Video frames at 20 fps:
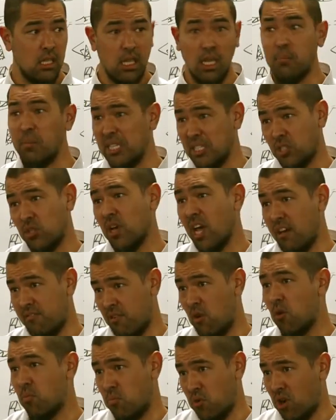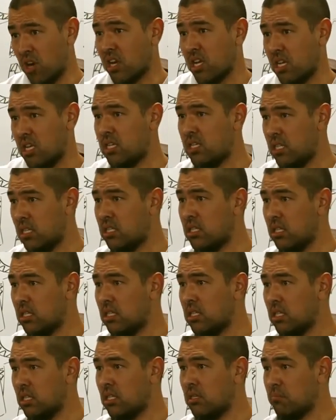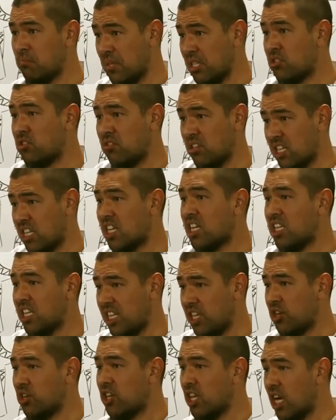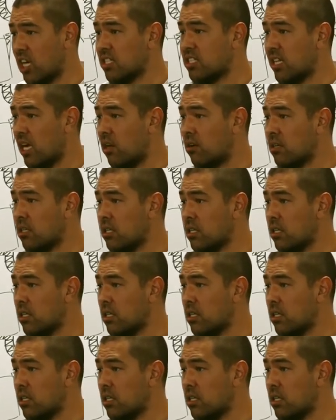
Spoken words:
It means you have homework. It means you need to clean your lungs out.